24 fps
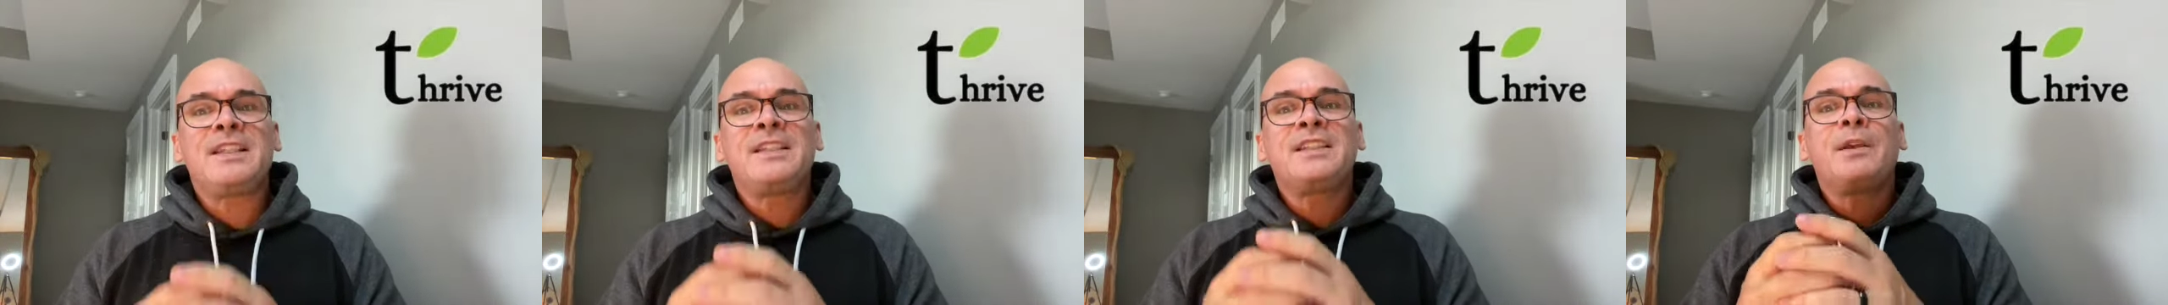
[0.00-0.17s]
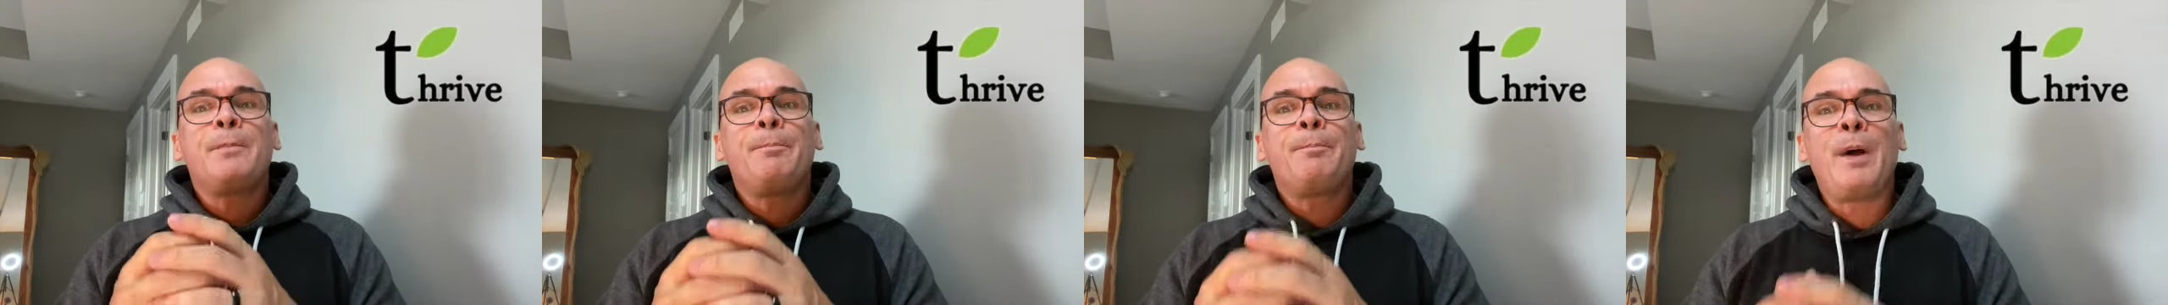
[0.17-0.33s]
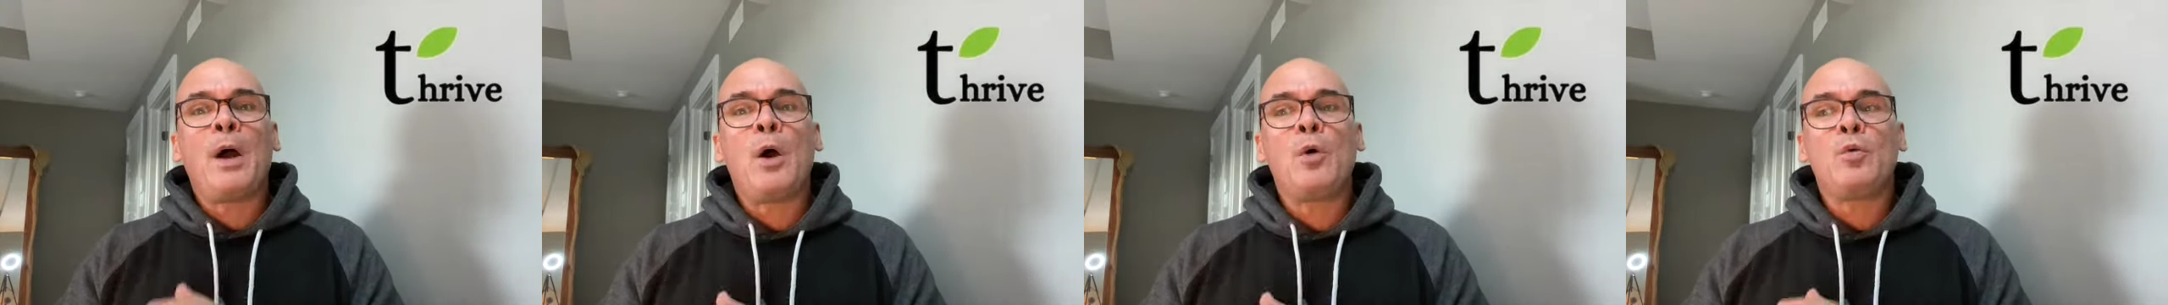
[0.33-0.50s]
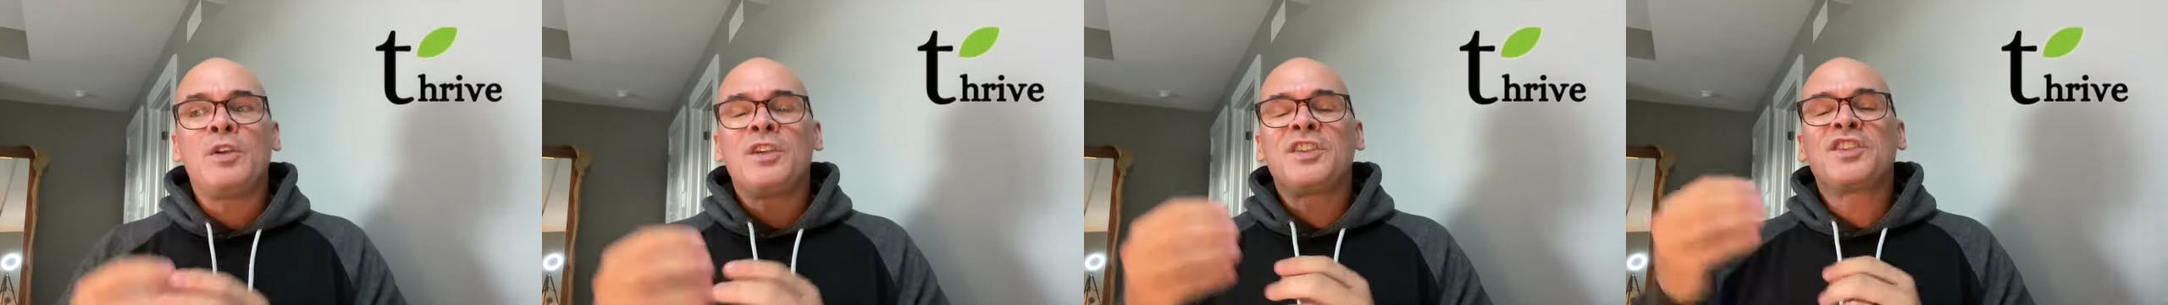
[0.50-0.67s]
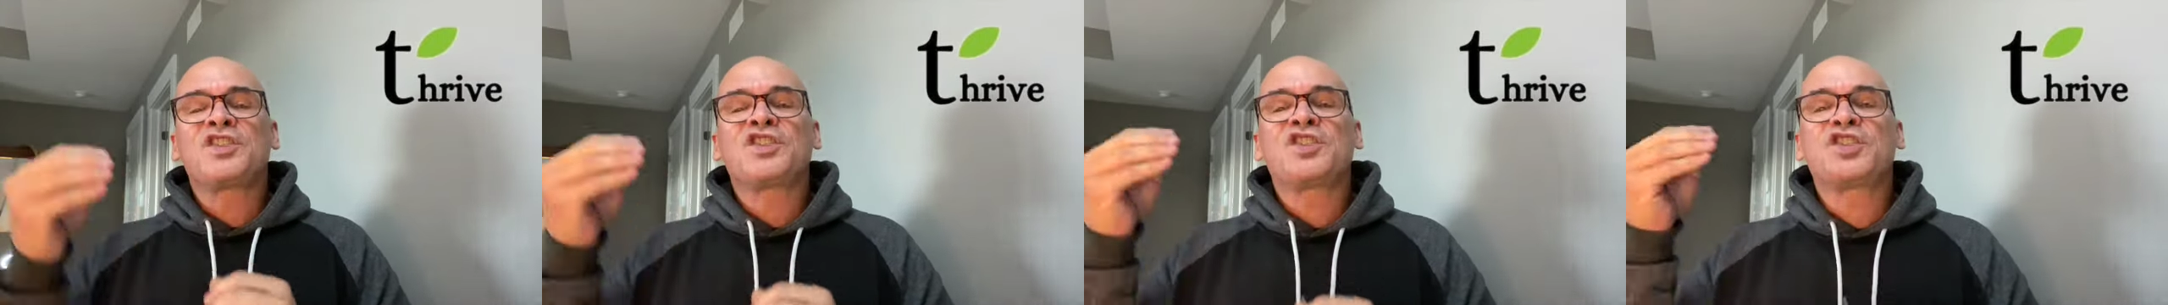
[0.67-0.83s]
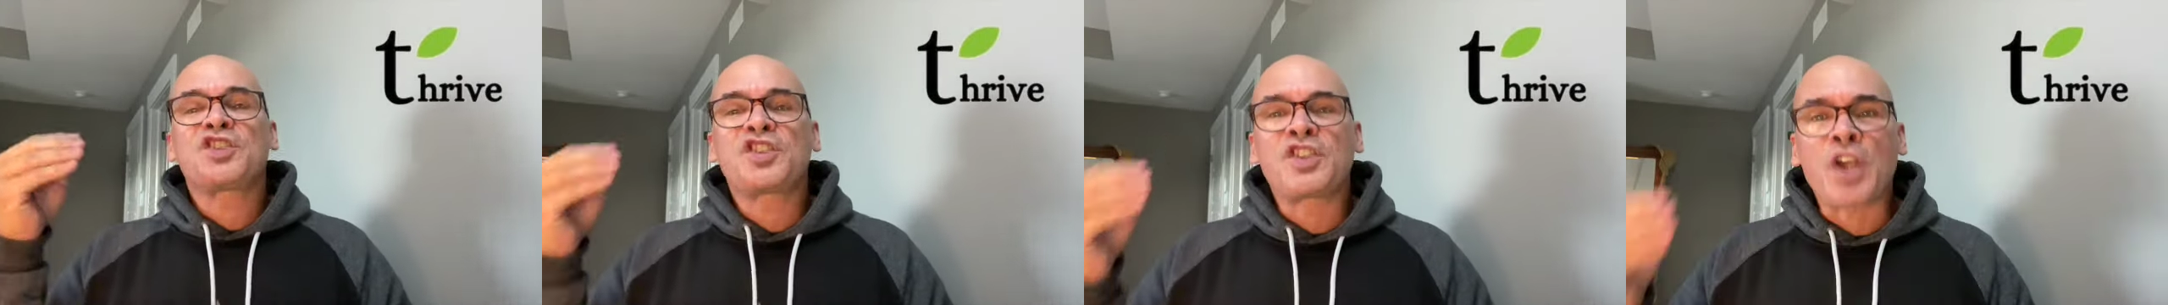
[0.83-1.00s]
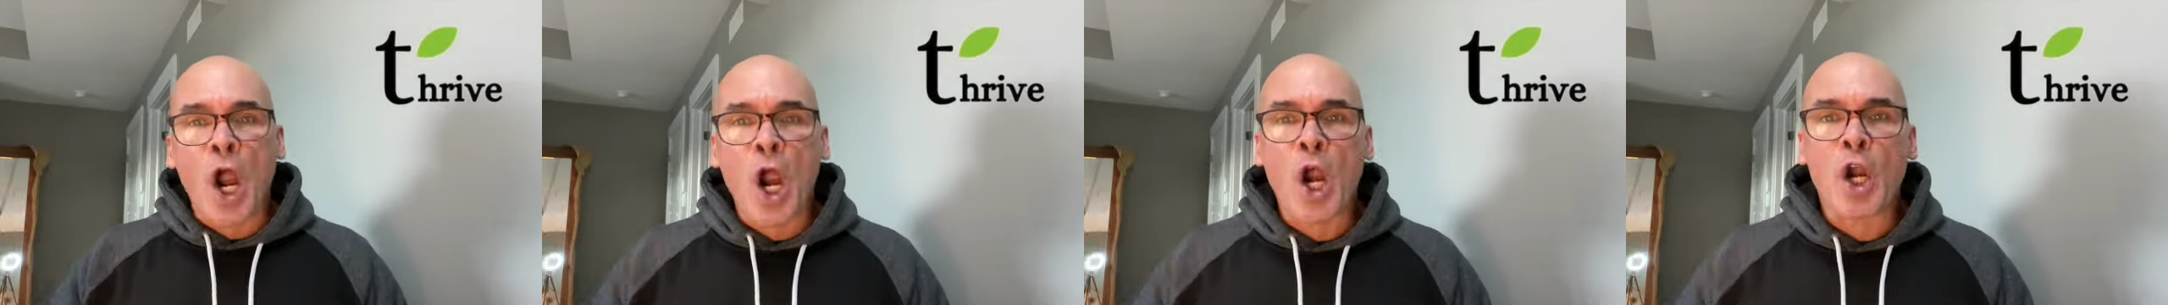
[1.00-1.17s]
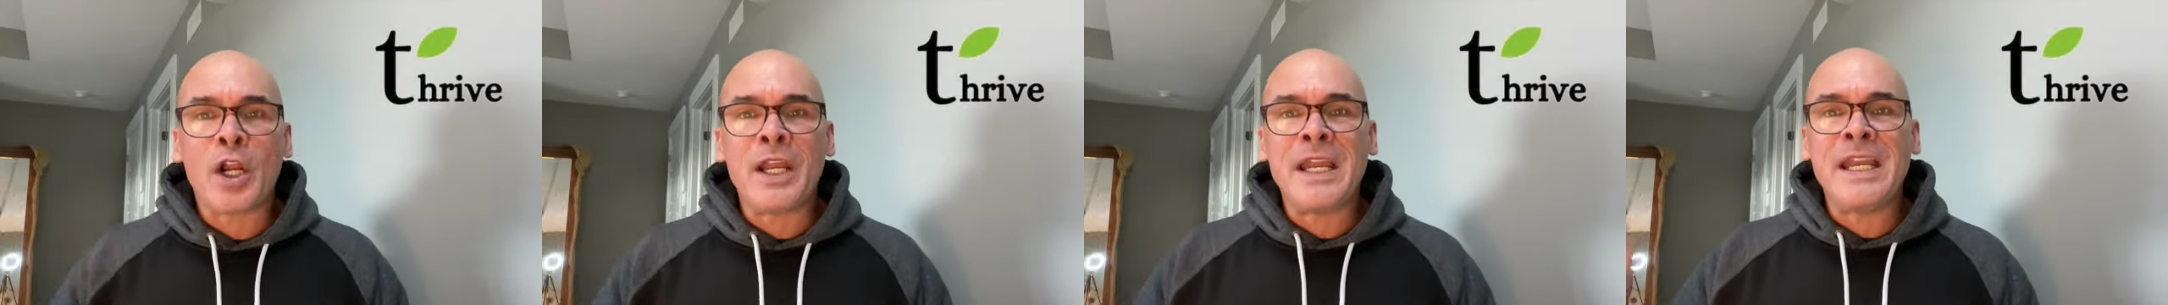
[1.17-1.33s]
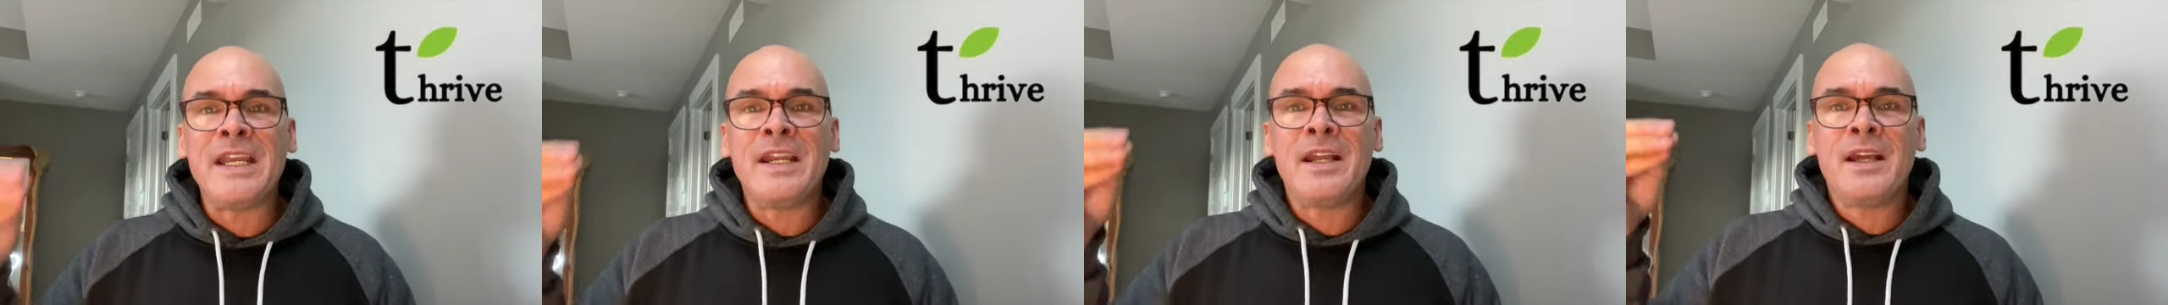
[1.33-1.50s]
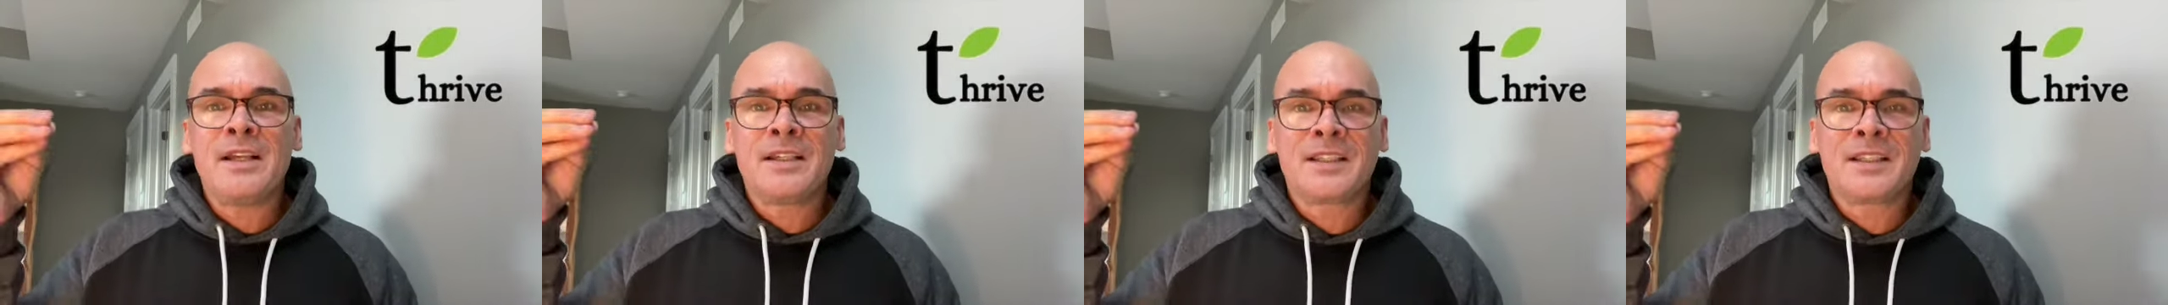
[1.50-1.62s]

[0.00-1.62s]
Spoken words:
is about starting